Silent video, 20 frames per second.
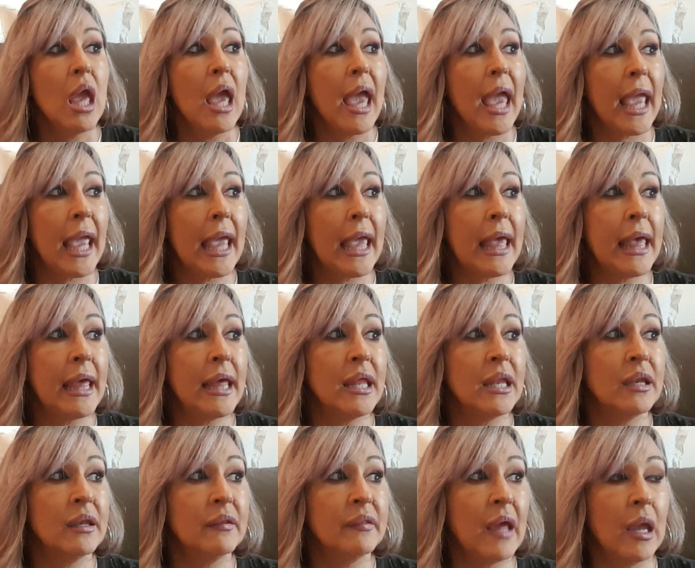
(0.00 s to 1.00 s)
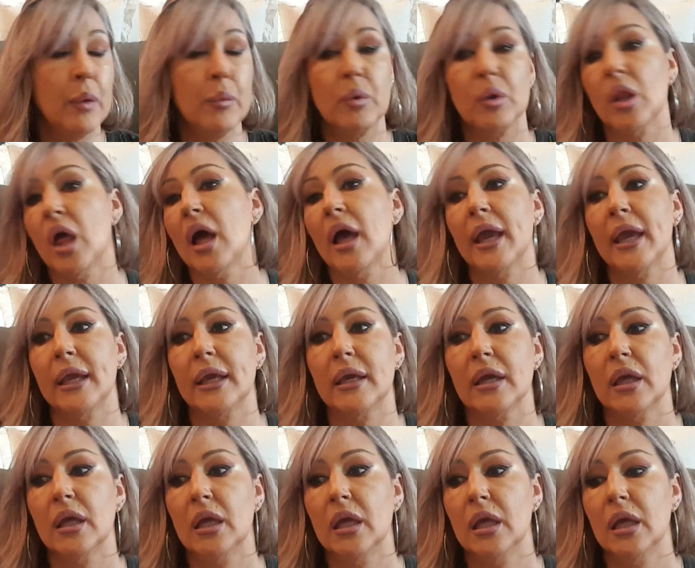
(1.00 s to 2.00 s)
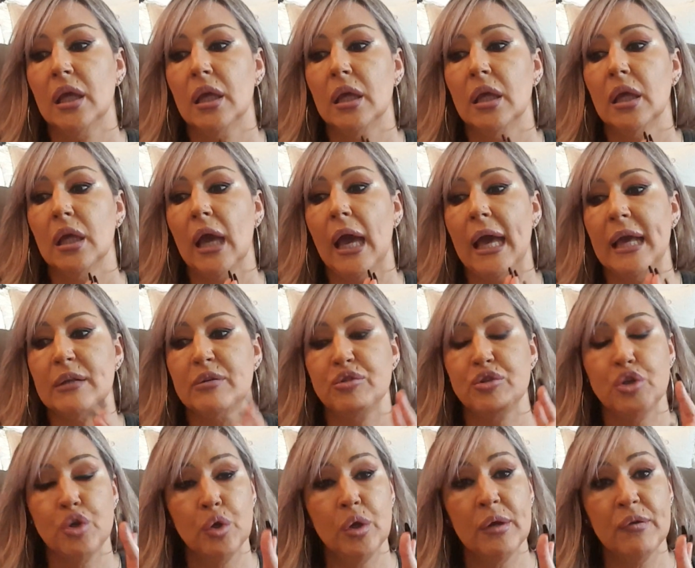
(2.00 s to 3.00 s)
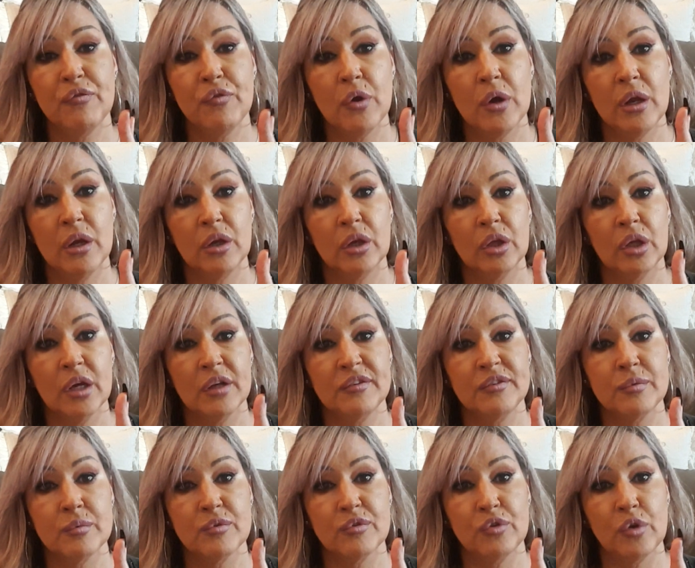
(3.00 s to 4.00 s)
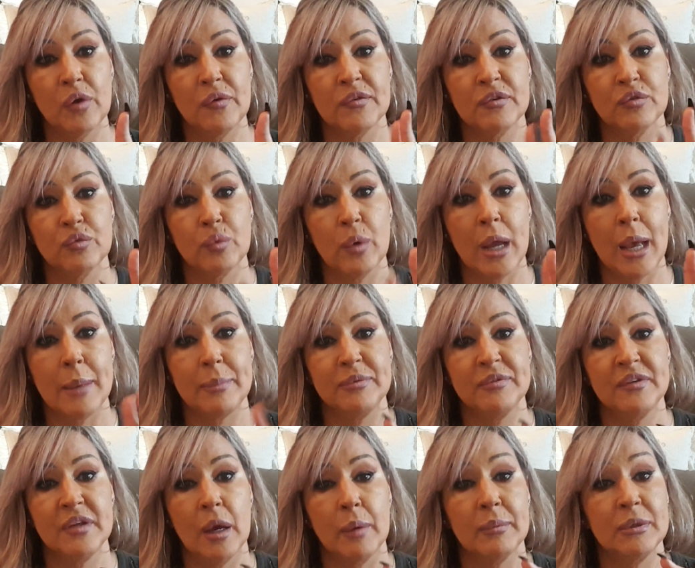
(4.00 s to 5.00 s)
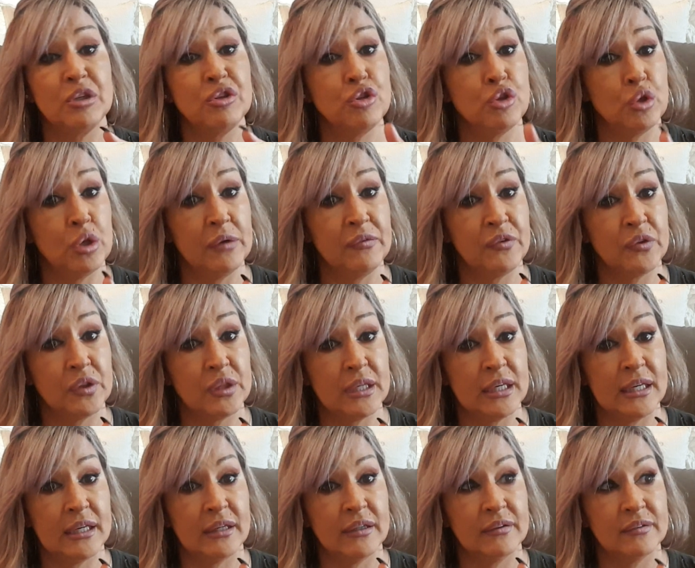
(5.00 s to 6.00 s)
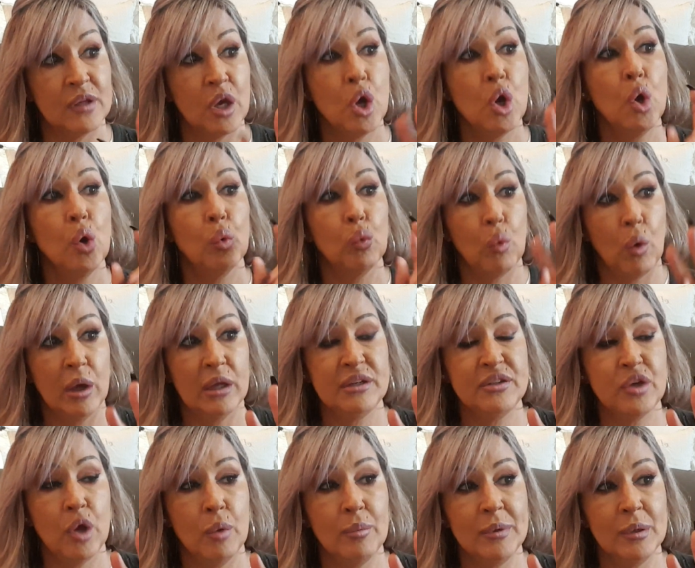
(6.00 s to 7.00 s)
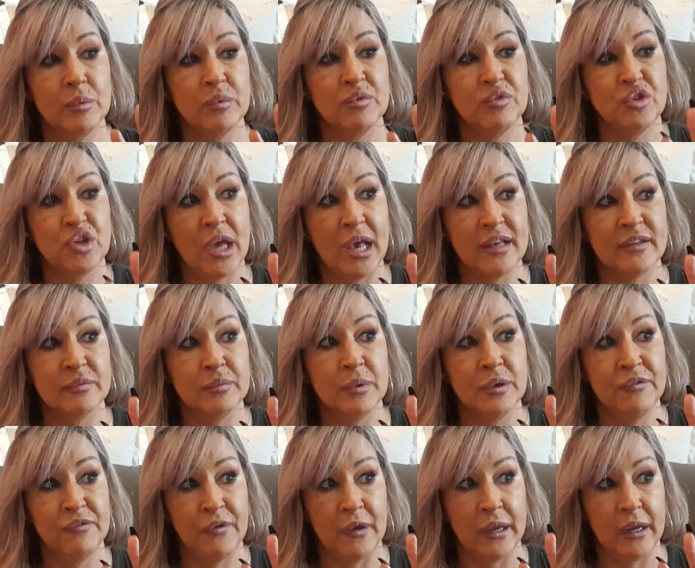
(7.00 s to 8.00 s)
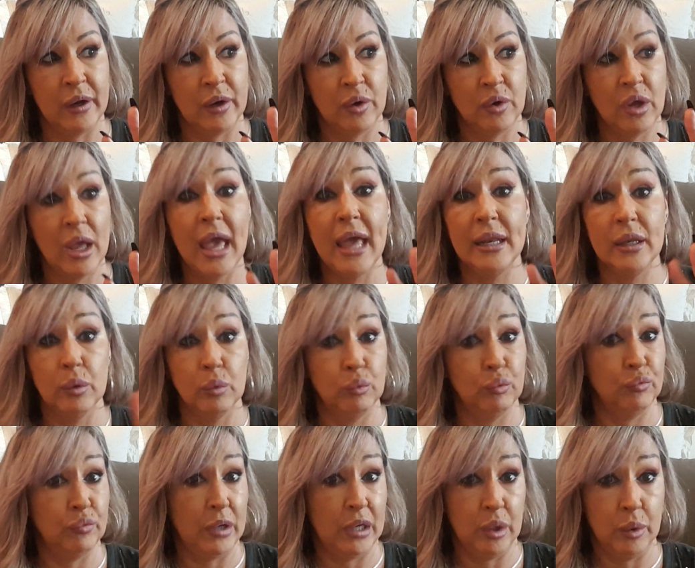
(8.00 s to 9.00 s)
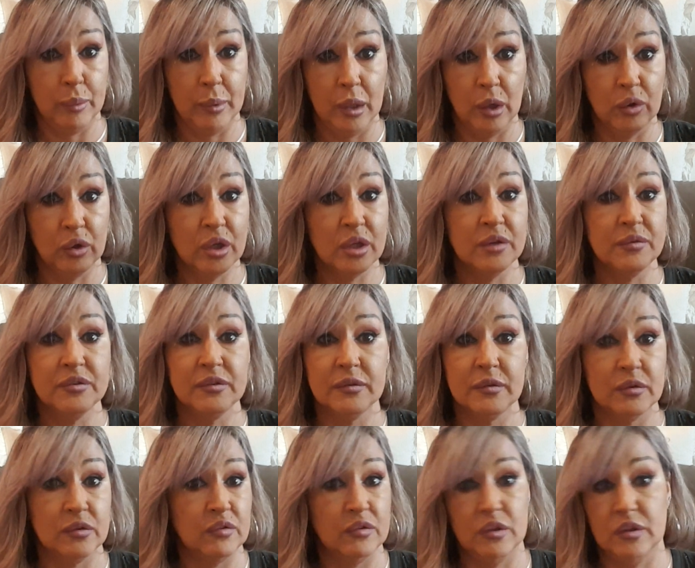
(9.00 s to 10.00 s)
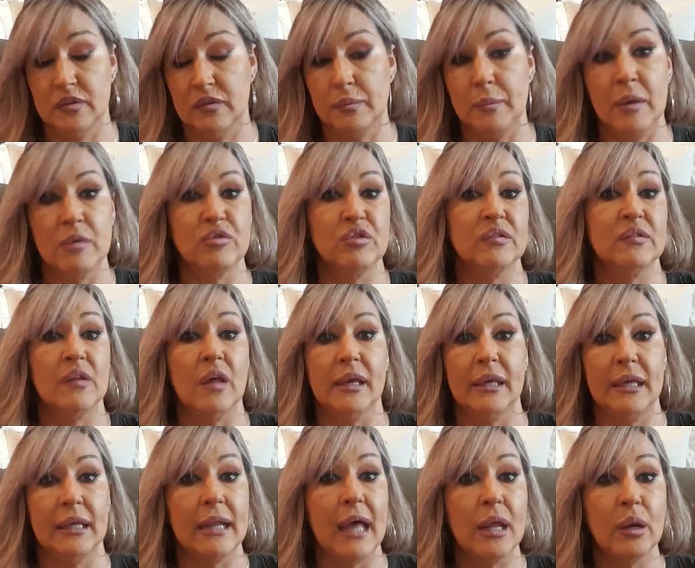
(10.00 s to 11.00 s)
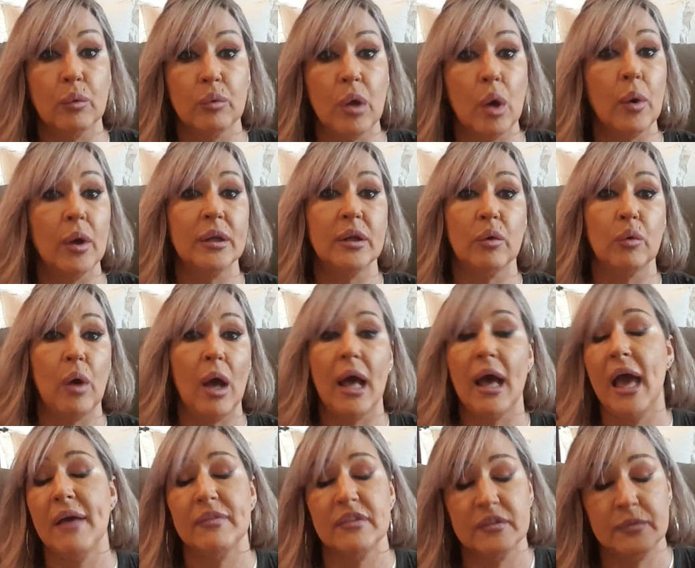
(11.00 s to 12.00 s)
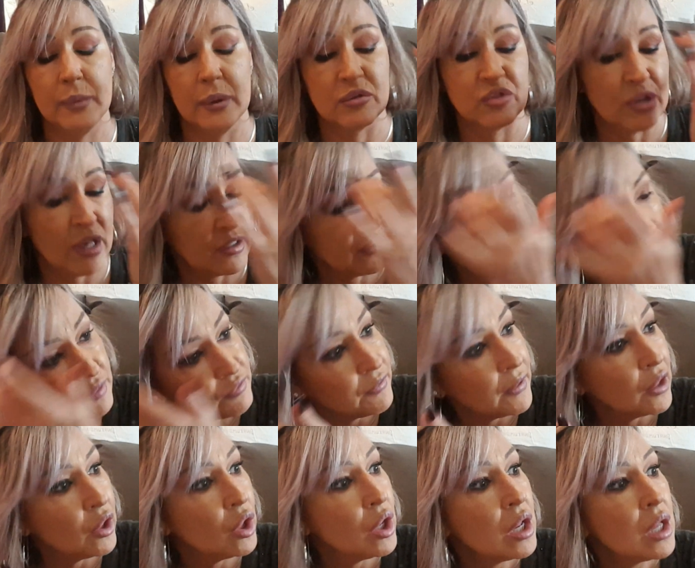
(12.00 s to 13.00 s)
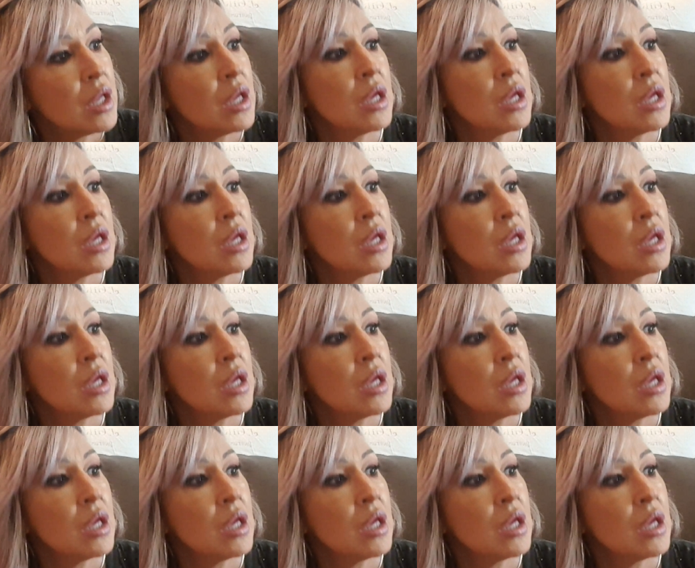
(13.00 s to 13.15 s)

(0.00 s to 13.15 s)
And they were like, I had 2 different customer service reps tell me 2 different things. One told me it was Jasmine Affair, and it very well could smell just like it. I don't know. I haven't smelled Jasmine Affair.